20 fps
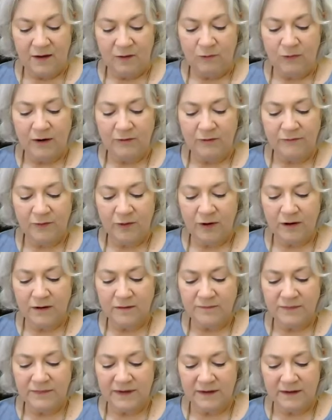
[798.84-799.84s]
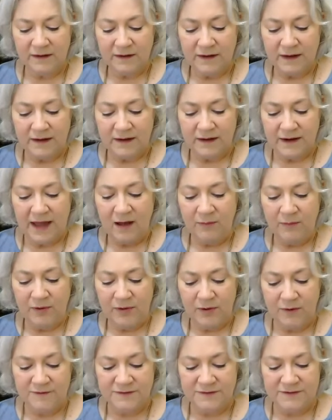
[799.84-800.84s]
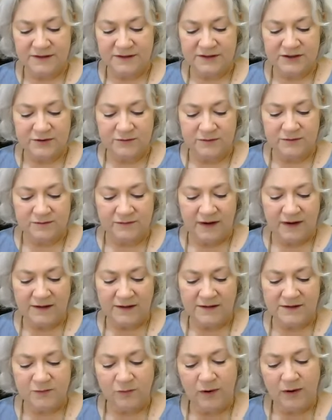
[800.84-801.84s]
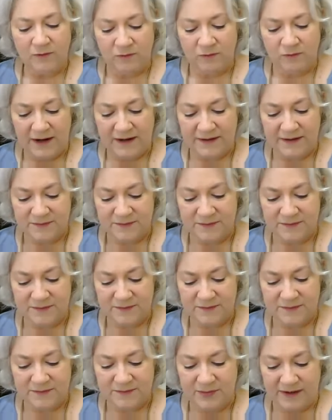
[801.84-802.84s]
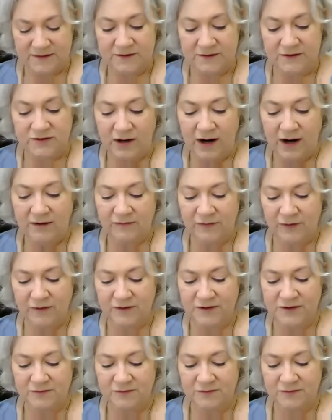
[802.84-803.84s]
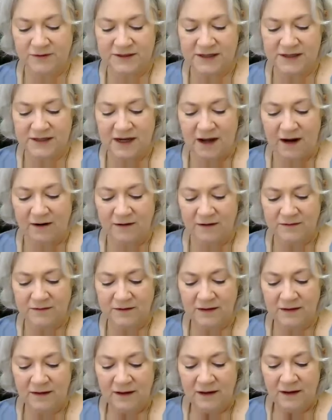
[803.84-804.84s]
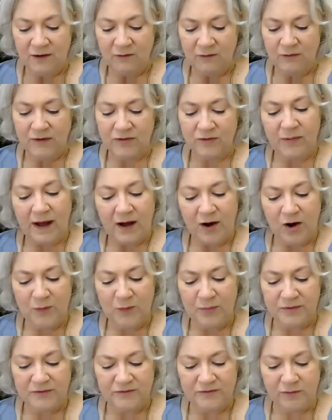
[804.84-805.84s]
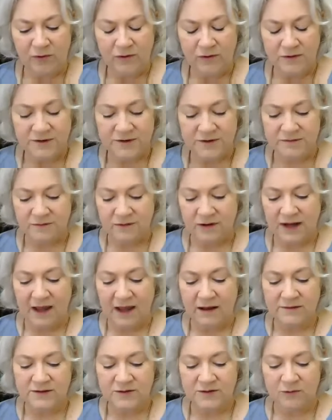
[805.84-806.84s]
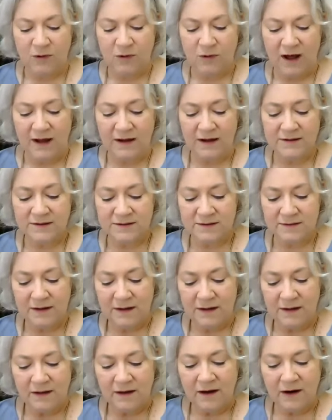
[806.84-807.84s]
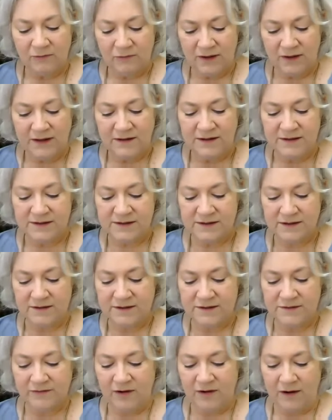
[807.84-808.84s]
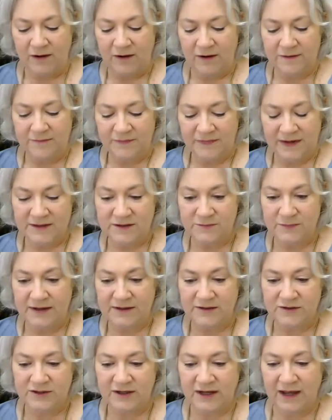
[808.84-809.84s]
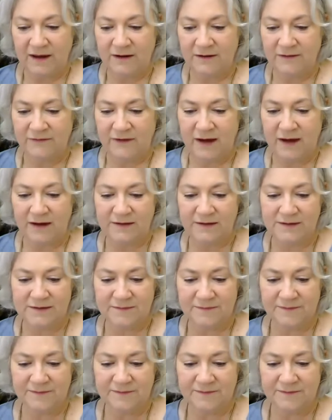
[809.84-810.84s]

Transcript: Wherefore it now behooves us to advise what way is best to drive her to retire, whether by open force or counsel wise, read ye sons of God, as best you can devise.